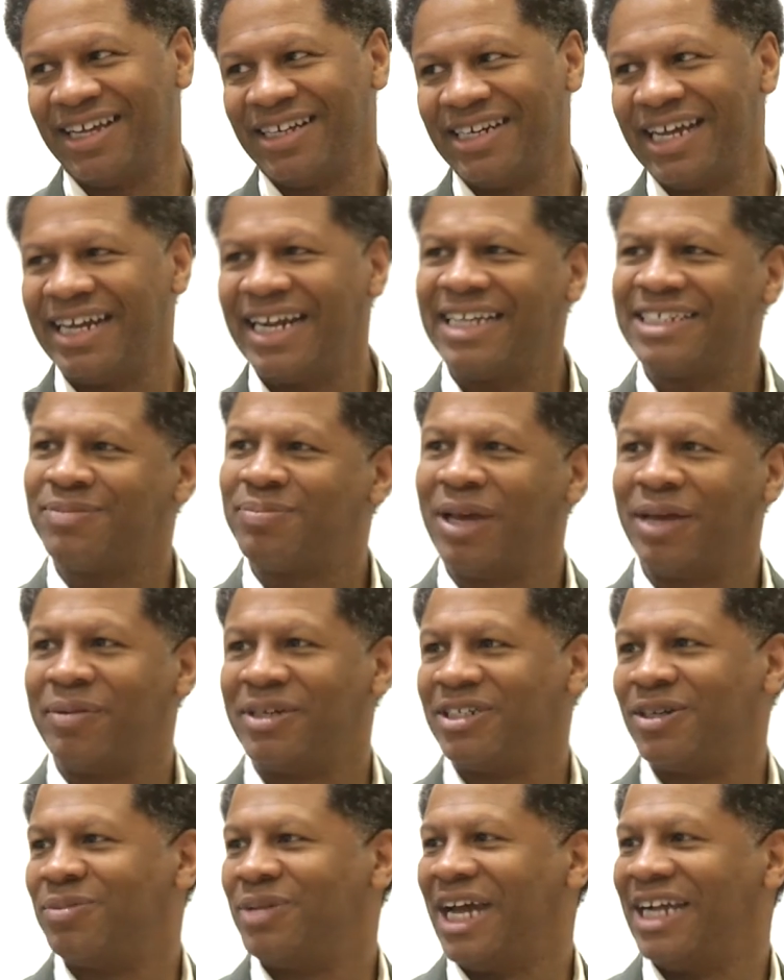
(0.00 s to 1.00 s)
Now that's
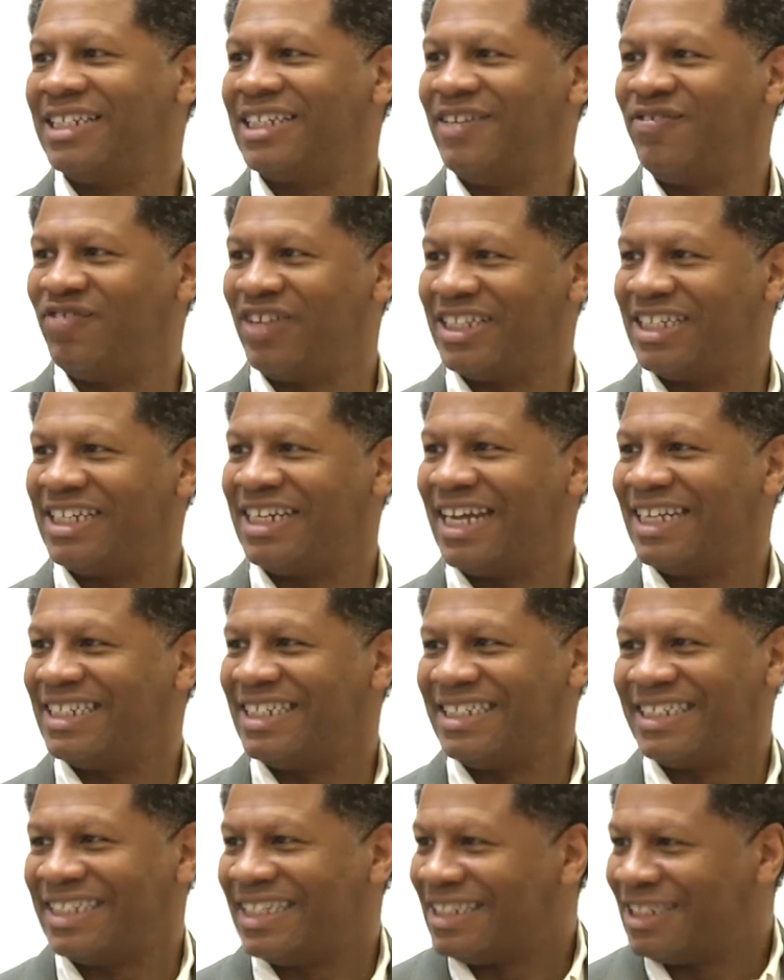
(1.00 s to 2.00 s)
maybe some 1950,
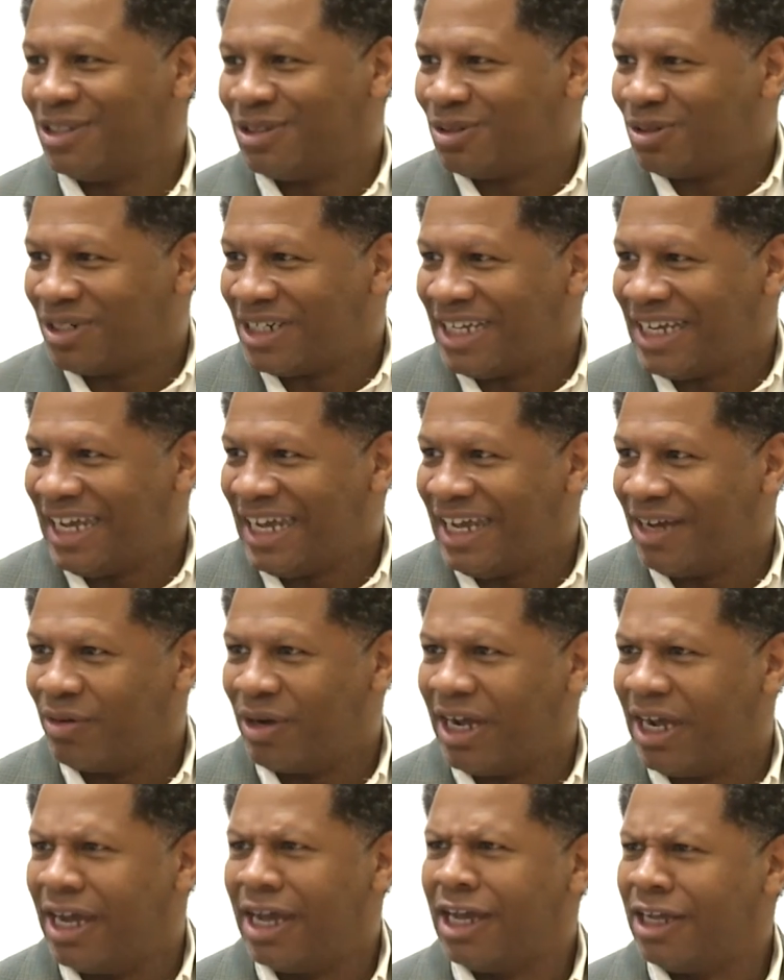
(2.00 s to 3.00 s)
1960 sort of gig
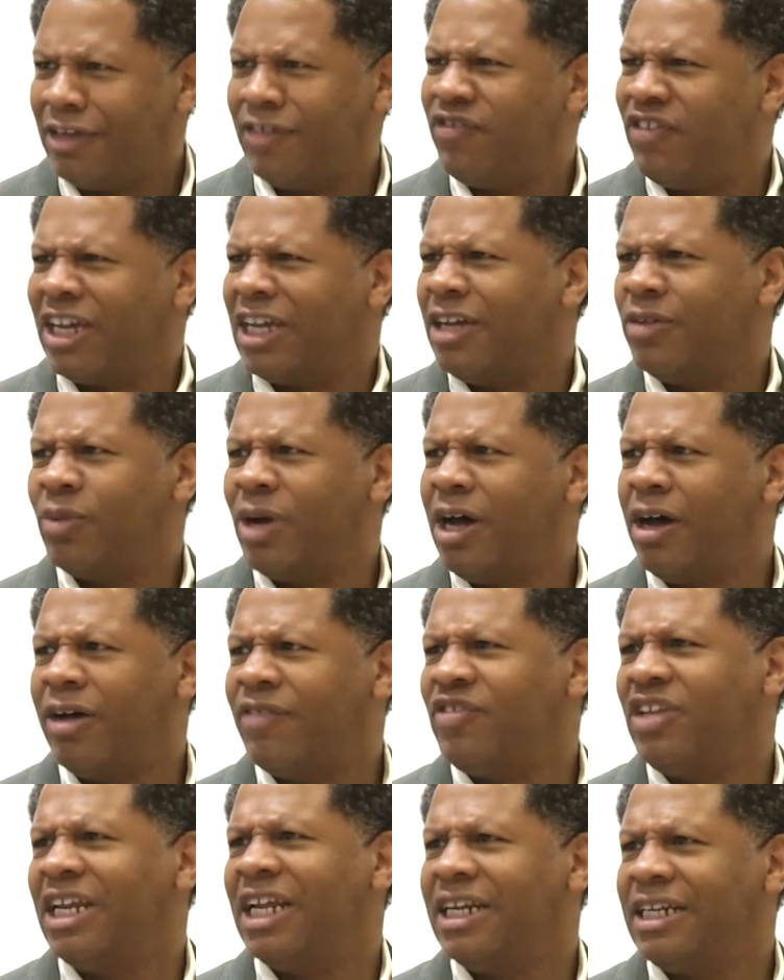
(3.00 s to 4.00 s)
where you figured, well,
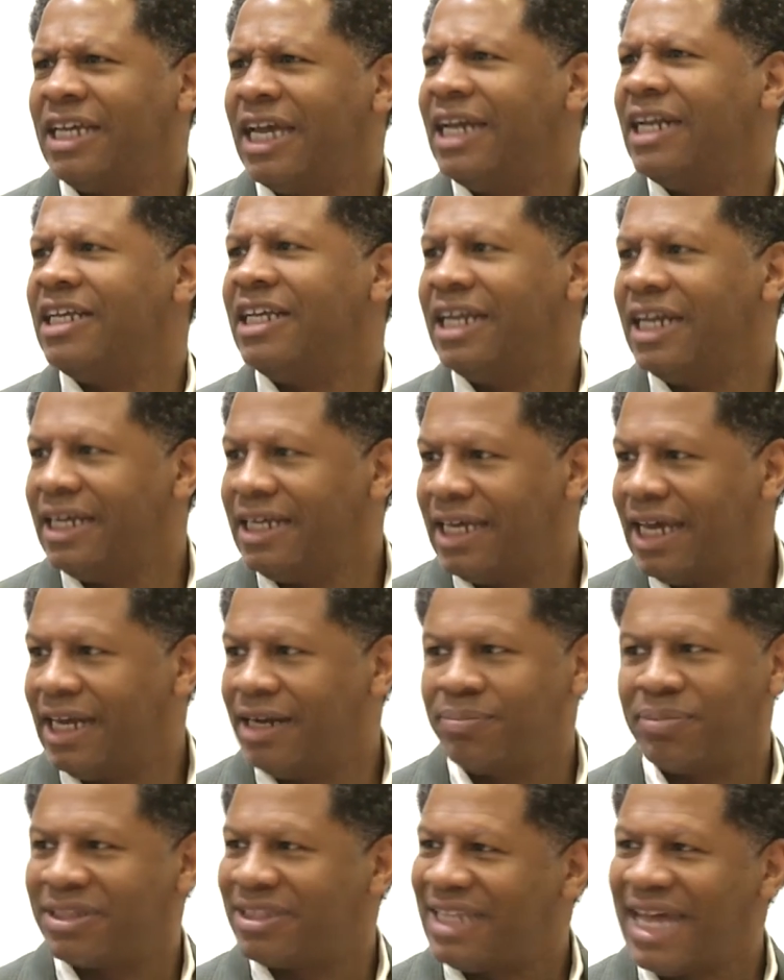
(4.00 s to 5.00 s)
if you didn't get it, you didn't get
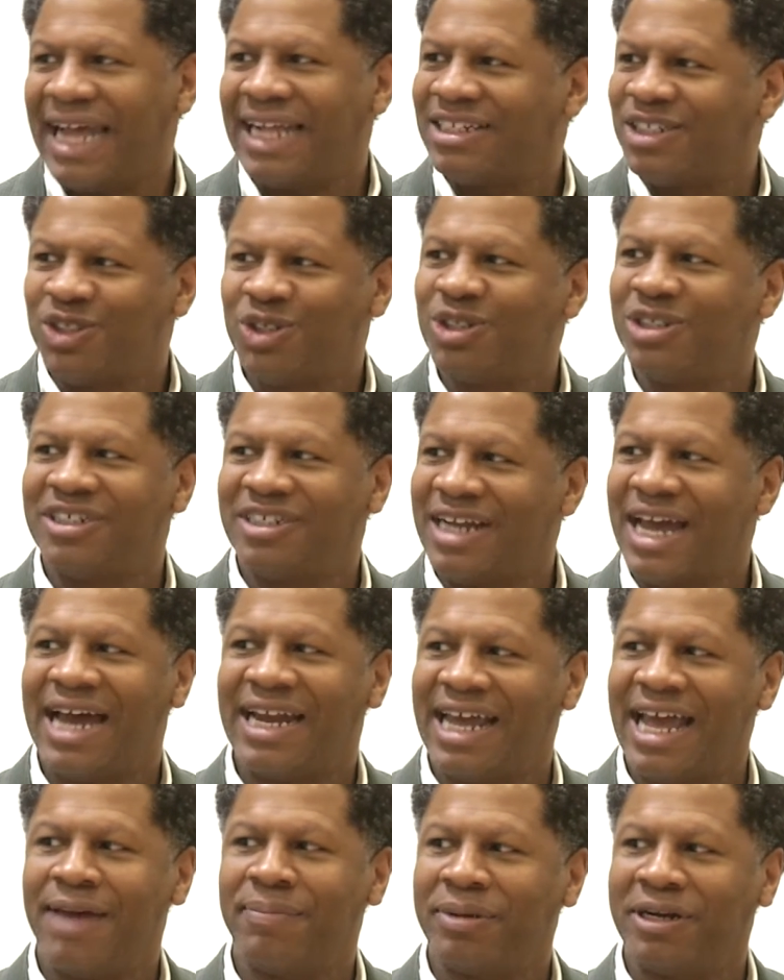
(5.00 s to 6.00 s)
it, but that should
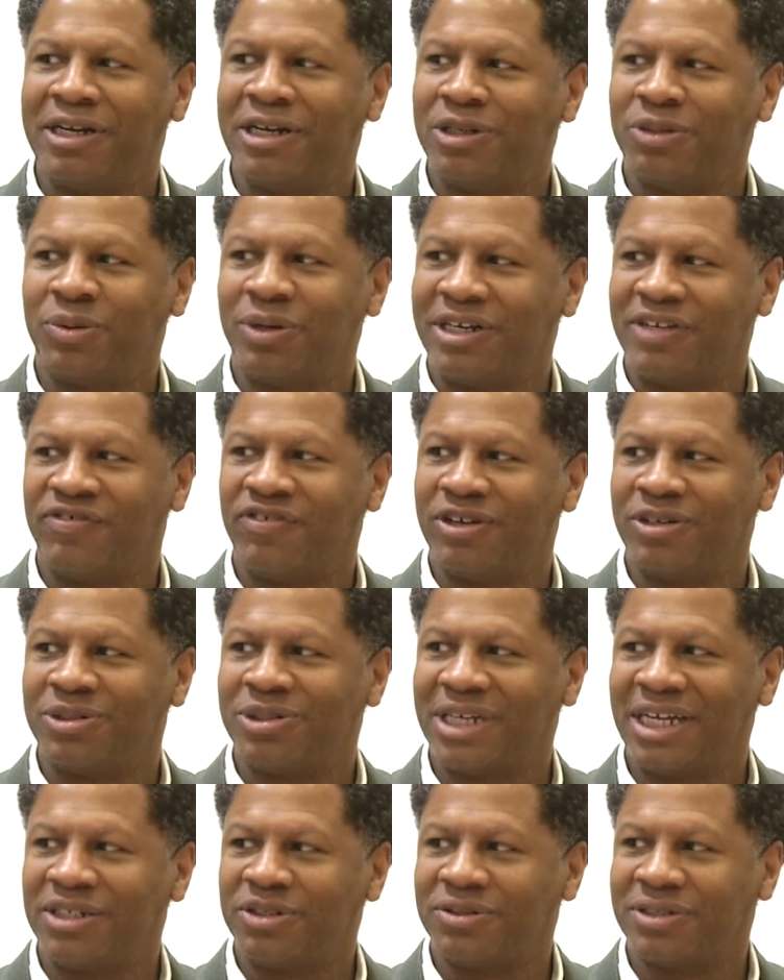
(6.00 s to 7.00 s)
not happen in the 21st
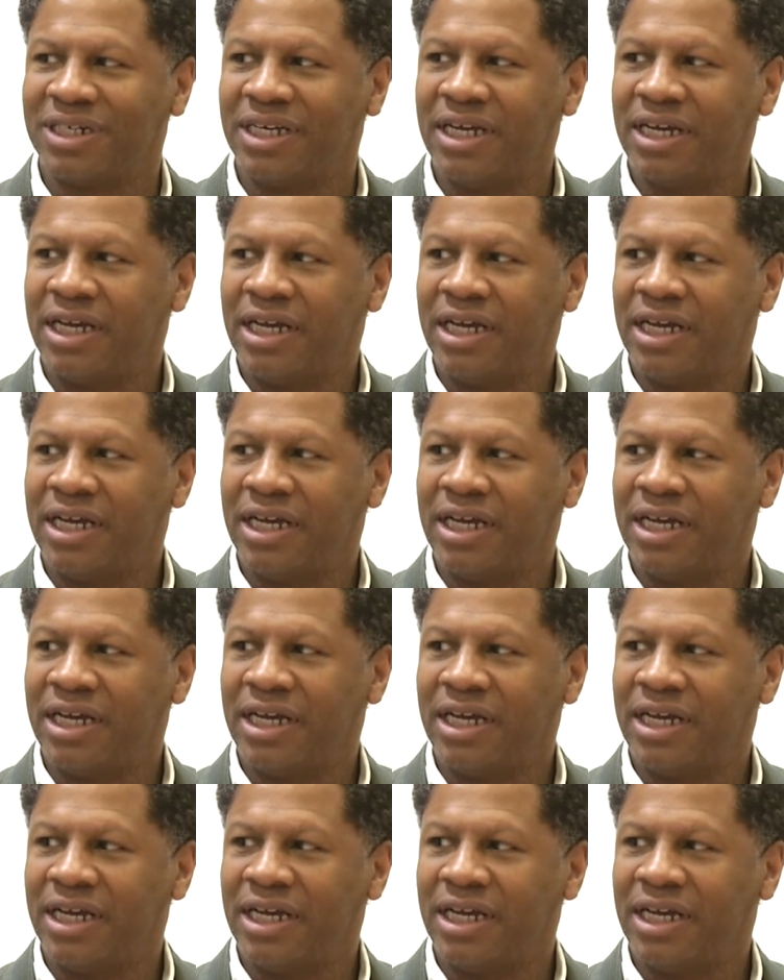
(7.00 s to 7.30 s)
century.